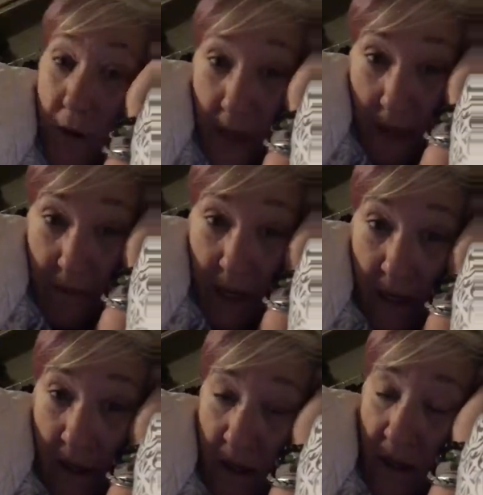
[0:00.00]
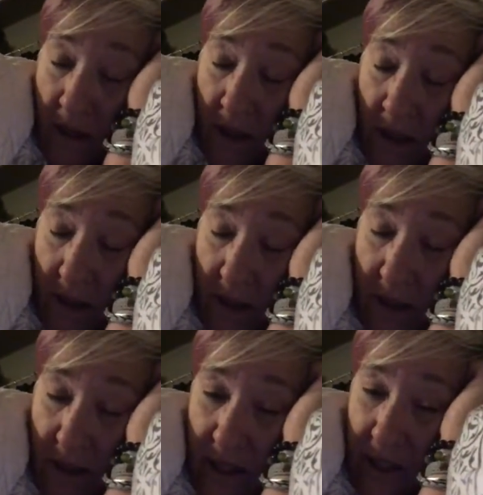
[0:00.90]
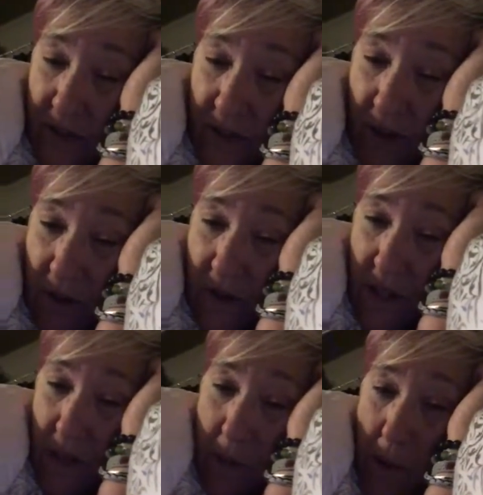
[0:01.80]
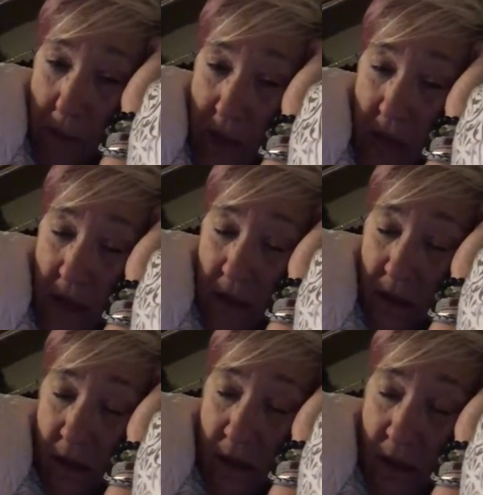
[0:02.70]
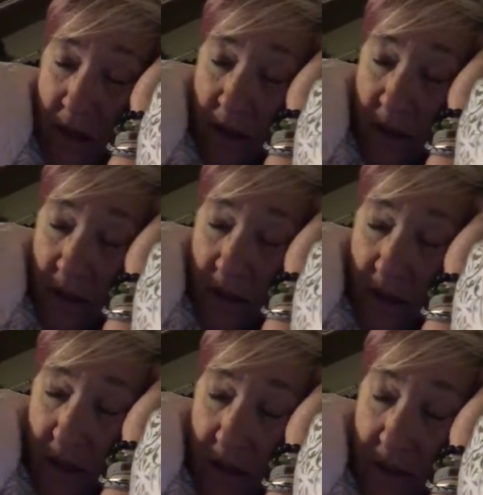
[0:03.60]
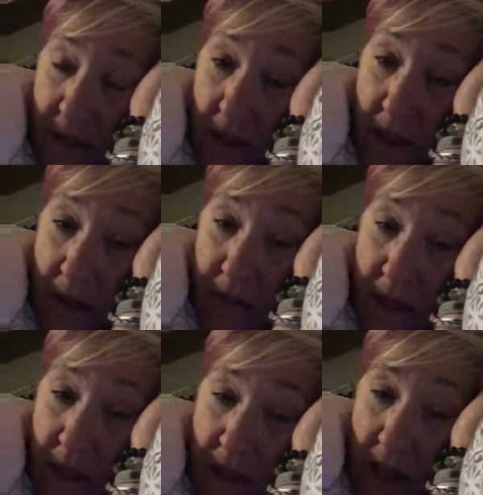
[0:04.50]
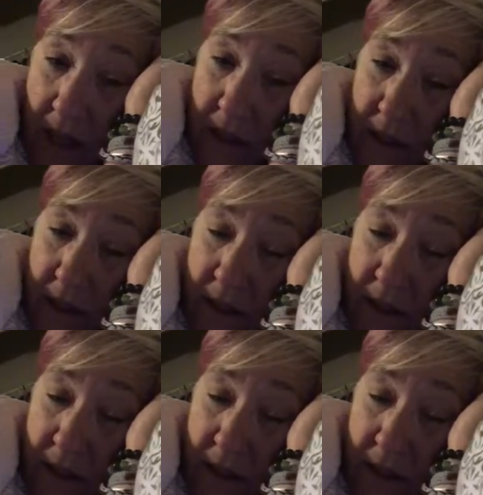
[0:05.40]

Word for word: good evening. The, today's video snuck up on me. Uh, it's 11 o'clock.